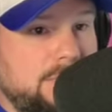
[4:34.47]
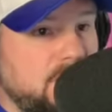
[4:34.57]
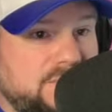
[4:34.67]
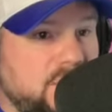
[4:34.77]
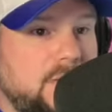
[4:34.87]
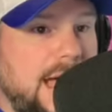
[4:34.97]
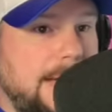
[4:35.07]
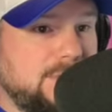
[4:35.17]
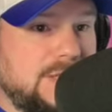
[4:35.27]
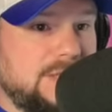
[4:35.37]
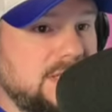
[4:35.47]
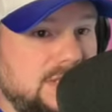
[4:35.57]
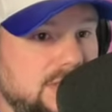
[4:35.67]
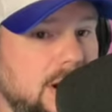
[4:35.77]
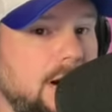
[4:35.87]
preferred options to
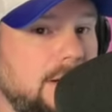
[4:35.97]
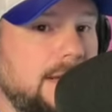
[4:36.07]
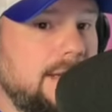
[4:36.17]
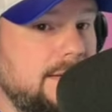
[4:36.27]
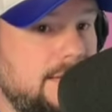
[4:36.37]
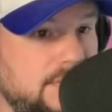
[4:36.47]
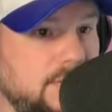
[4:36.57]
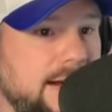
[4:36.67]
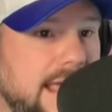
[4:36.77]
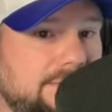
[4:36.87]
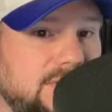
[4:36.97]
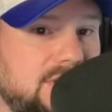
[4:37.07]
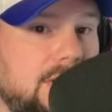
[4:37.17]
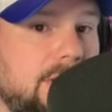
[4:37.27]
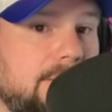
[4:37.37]
start. They're going to have to
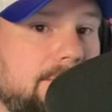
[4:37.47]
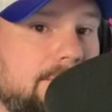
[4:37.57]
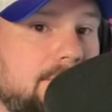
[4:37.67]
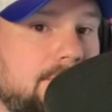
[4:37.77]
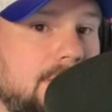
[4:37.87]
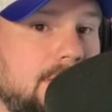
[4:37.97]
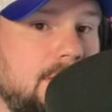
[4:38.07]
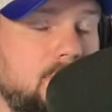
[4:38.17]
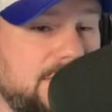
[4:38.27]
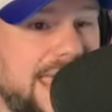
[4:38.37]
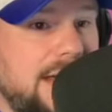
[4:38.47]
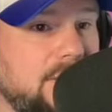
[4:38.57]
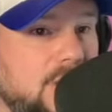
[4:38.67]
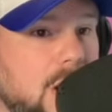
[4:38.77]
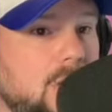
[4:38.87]
start. With
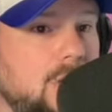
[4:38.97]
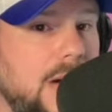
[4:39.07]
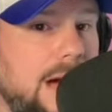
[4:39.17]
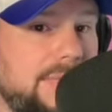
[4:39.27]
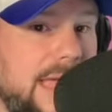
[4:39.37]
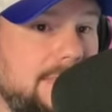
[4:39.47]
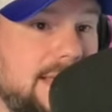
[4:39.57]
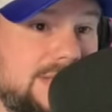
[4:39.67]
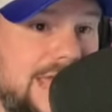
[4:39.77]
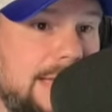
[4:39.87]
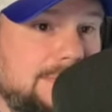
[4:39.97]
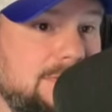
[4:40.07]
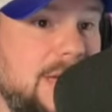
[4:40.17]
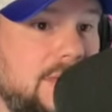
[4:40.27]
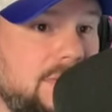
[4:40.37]
Kader Kohu out, that means Cam
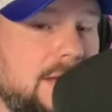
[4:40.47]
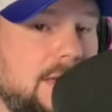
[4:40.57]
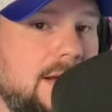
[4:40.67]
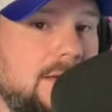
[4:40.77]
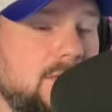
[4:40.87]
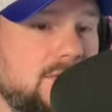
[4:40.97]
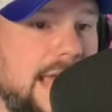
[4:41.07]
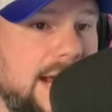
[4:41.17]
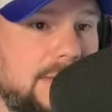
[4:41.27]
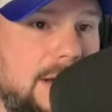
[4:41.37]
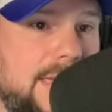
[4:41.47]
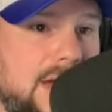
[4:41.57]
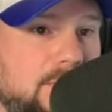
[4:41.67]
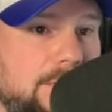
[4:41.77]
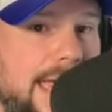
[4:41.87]
Smith, their second-round
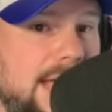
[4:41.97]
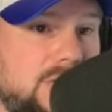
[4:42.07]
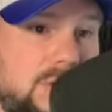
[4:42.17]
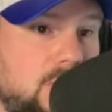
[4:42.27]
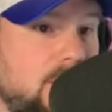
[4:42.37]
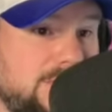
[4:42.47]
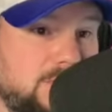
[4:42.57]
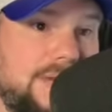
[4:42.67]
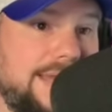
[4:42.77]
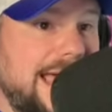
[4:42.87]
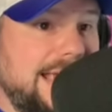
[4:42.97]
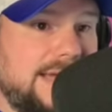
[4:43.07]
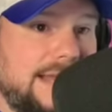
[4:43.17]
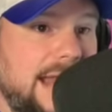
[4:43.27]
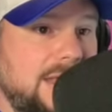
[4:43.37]
pick from last year, who has really not
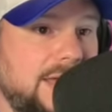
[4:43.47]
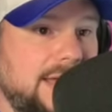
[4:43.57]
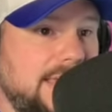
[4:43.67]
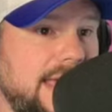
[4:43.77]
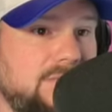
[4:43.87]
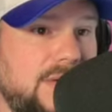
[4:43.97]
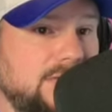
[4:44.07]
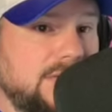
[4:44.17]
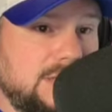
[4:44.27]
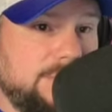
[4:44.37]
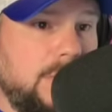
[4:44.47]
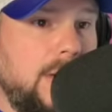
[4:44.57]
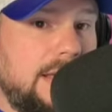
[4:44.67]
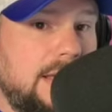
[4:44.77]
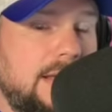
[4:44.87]
done anything in the NFL to this
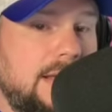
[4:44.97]
point,